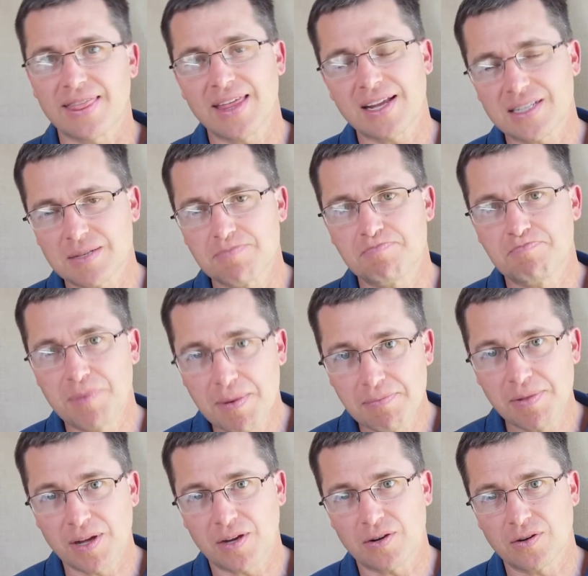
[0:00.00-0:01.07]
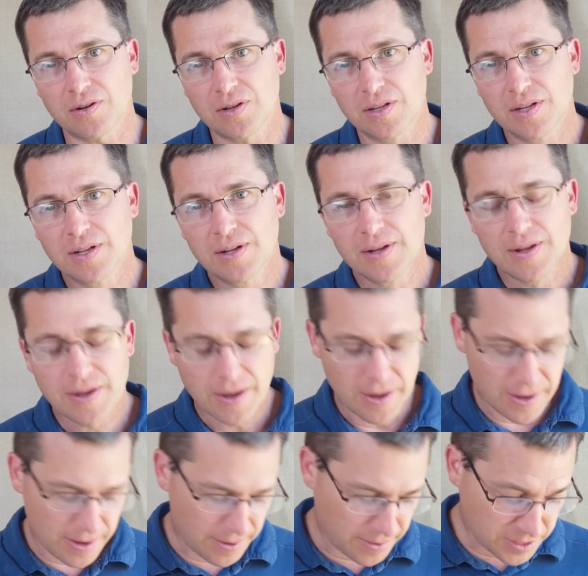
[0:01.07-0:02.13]
That's biblical.
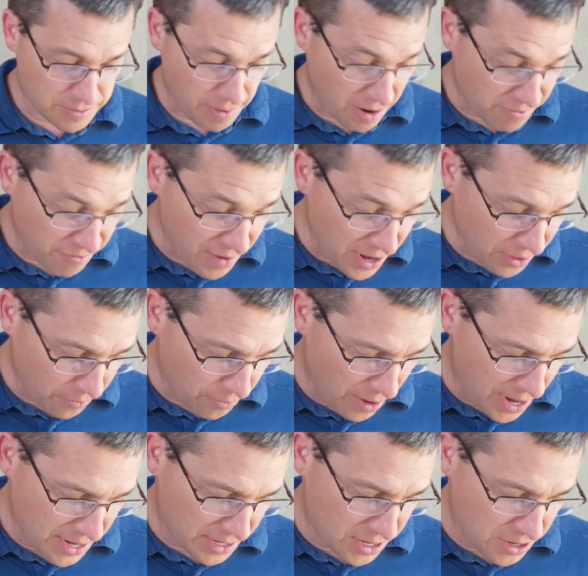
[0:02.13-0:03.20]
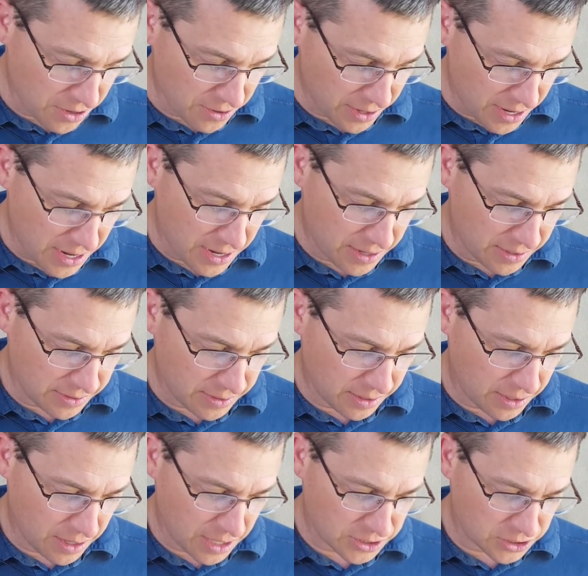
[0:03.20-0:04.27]
Uh, as a matter of fact, right here in
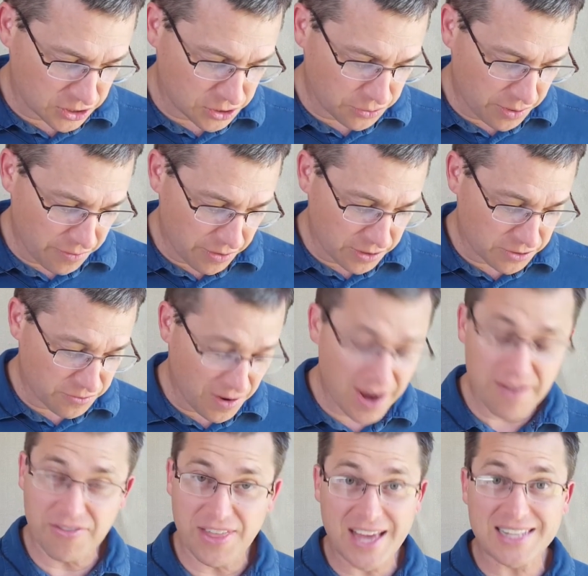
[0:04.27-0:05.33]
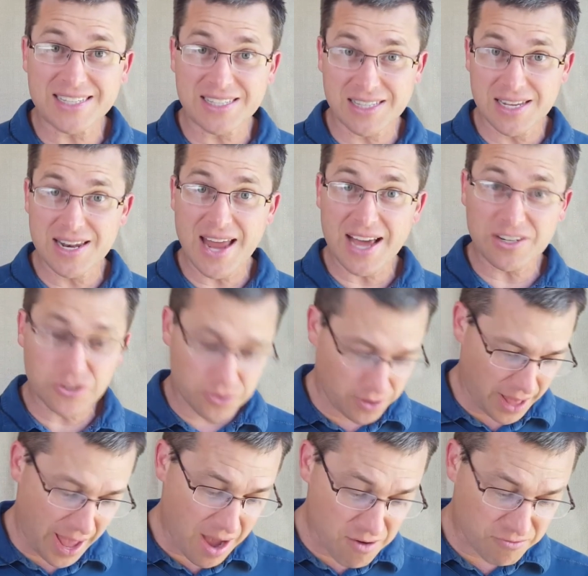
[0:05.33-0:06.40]
Colossians 3, verse 5, that's the natural
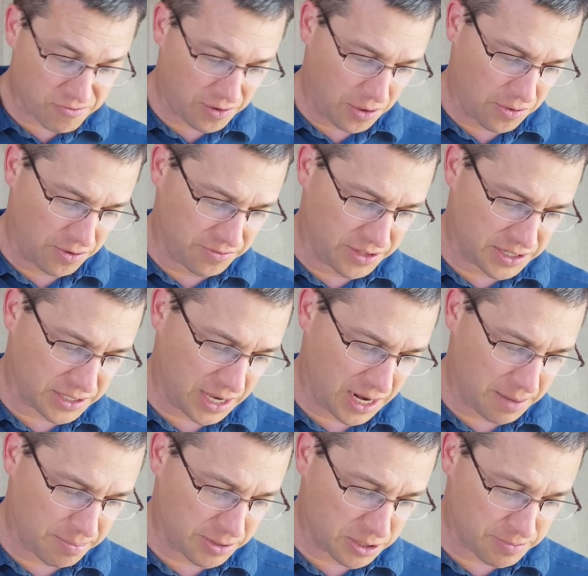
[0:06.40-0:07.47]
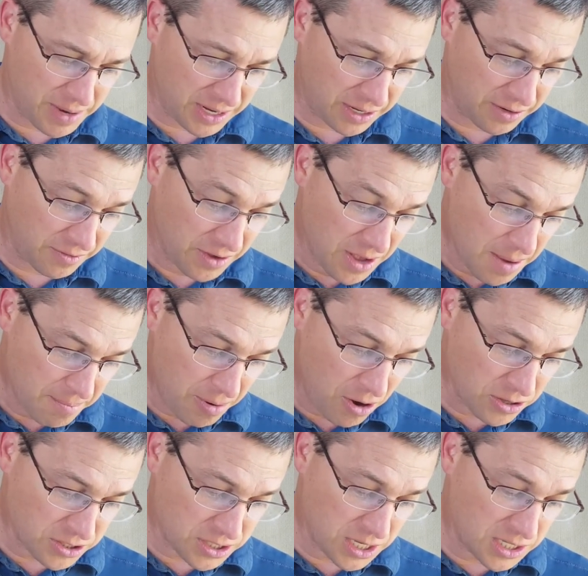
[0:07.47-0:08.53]
outflow of this kind of perspective.
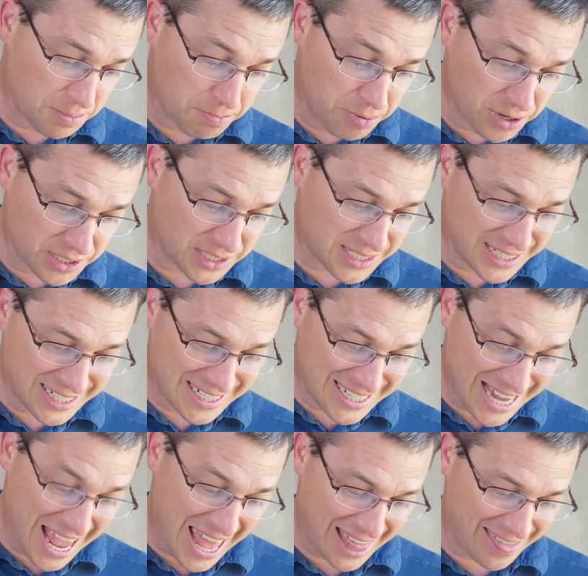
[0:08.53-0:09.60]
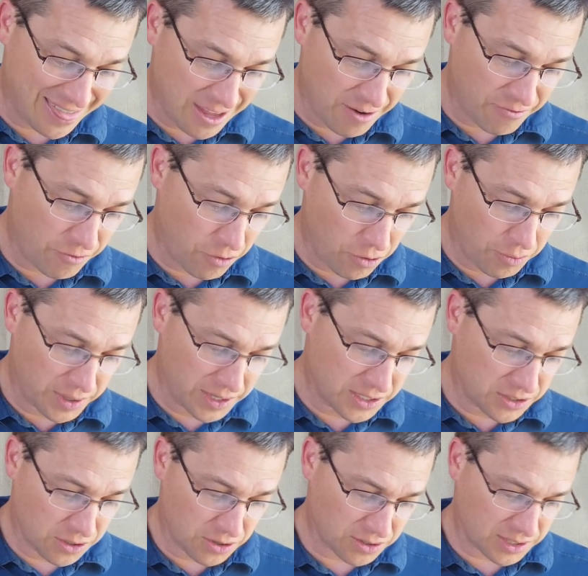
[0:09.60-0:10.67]
Paul says, Put to death, therefore, what
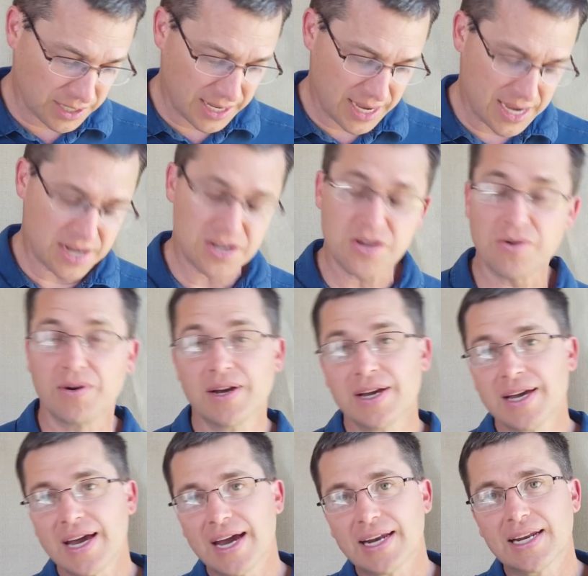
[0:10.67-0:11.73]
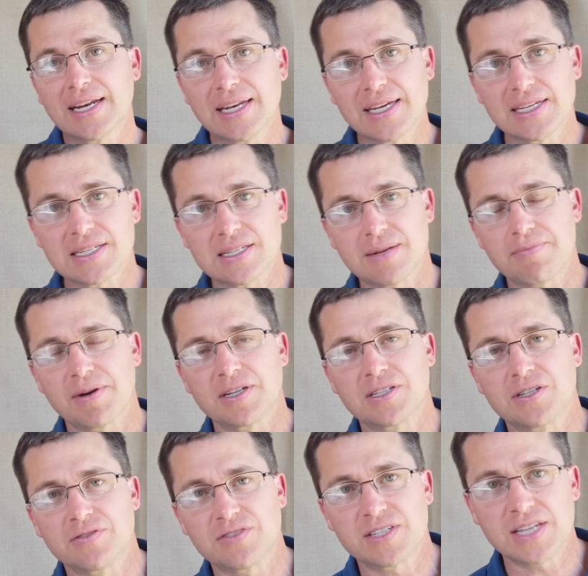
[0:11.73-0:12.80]
is earthly in you. And he lists a bunch
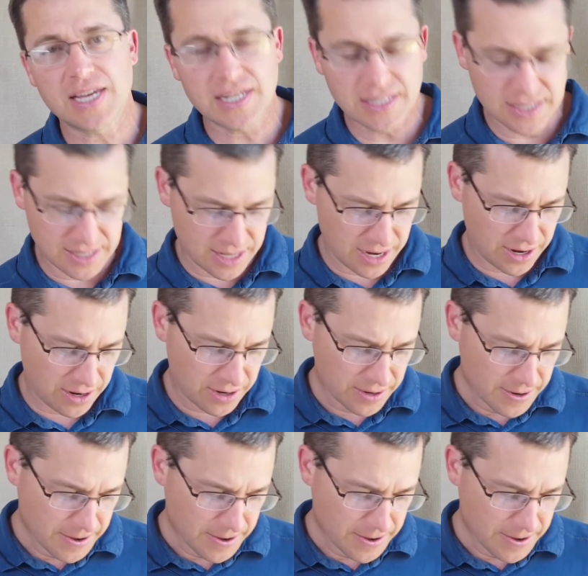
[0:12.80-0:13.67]
of sins there.